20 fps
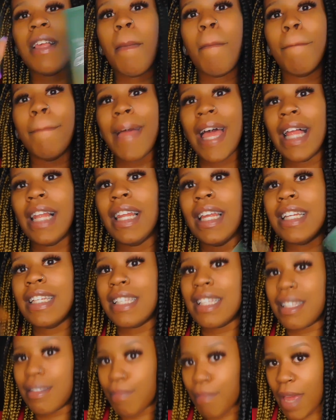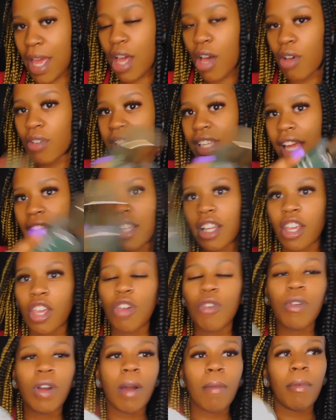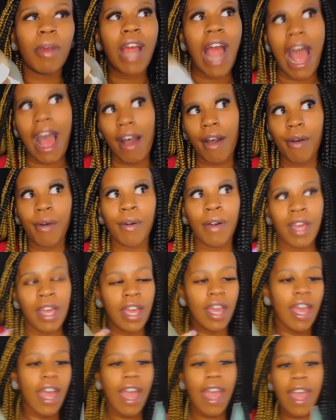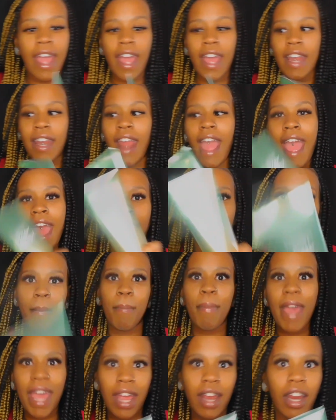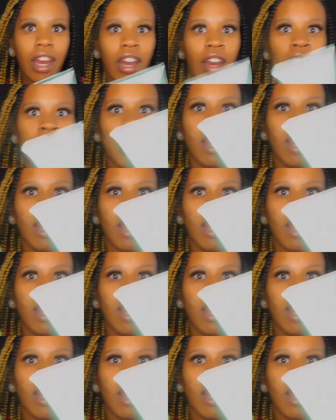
a melon smell. Take the cucumber out and add pear.